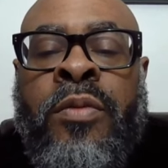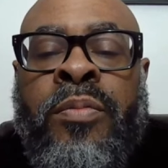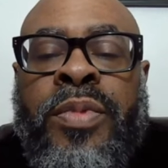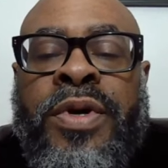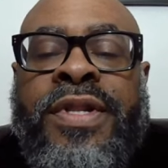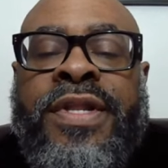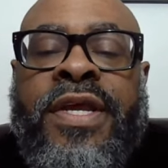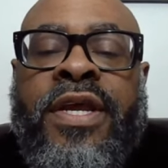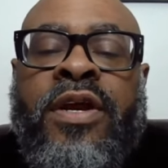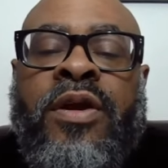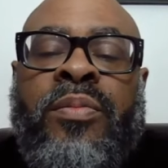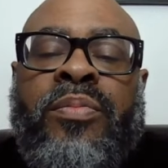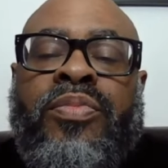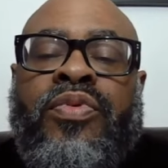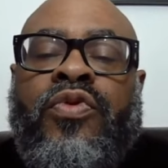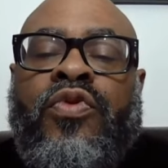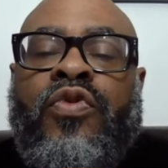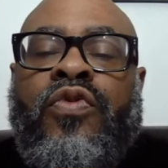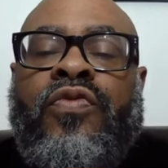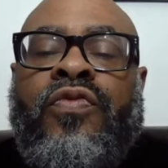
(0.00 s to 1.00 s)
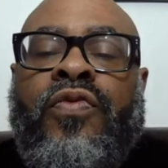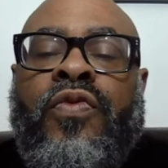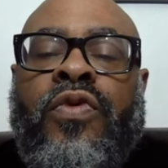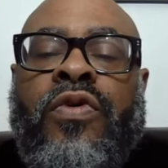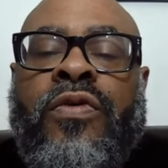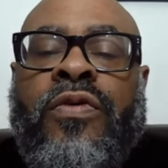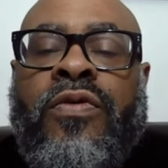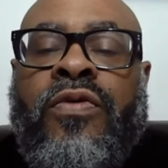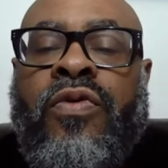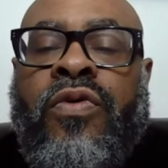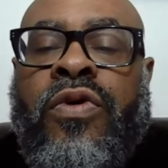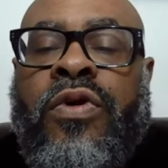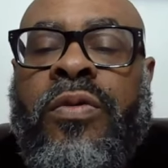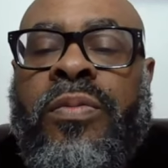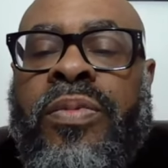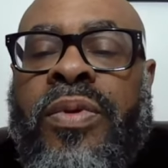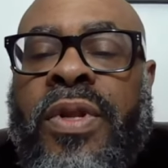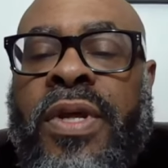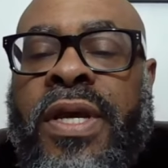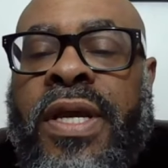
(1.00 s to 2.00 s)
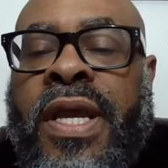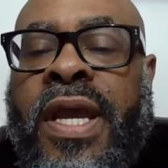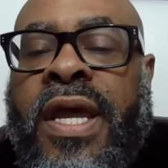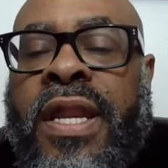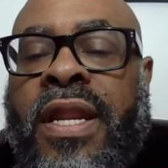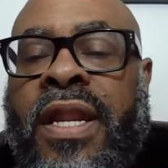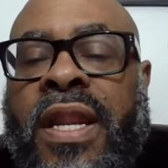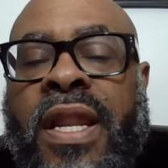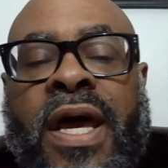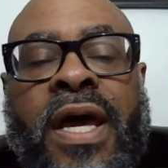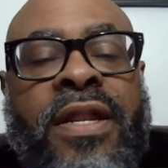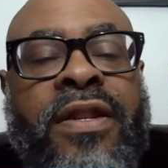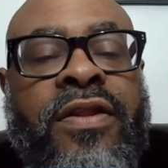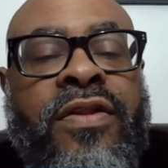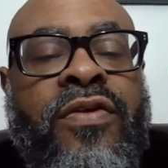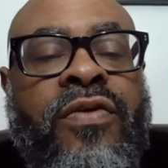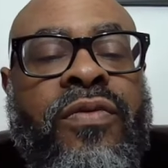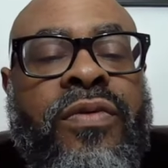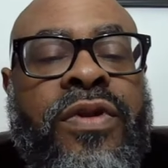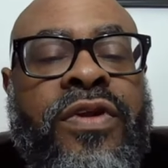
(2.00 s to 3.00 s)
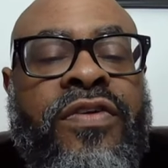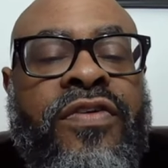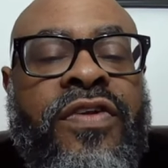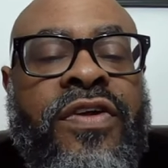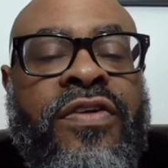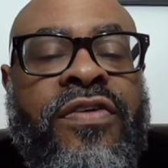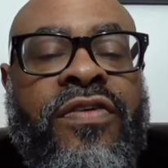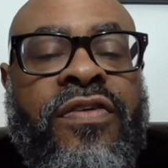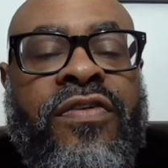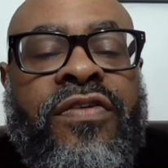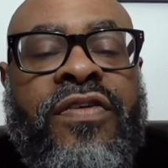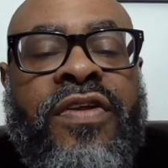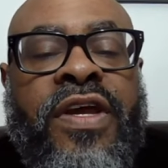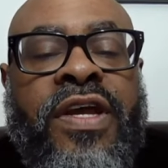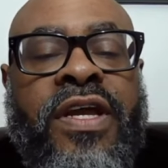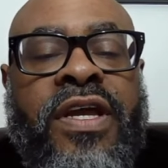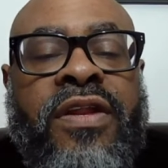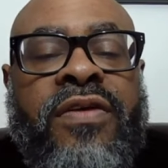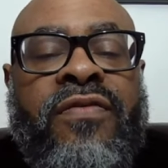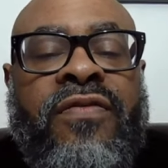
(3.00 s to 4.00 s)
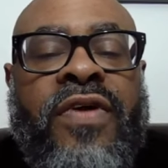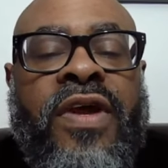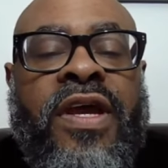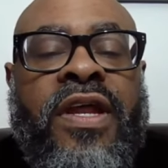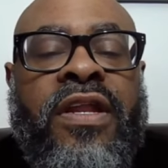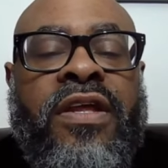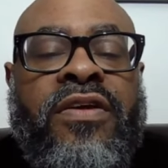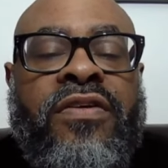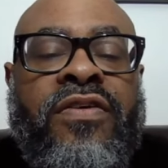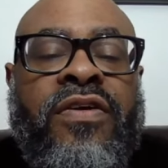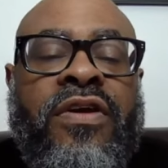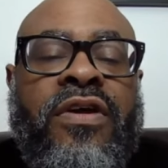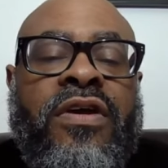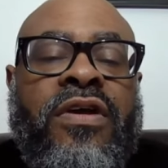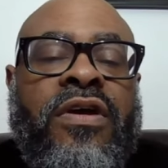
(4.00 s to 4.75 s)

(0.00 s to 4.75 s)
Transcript: but their improved fourth quarter play had a lot to do with the Sixers taking advantage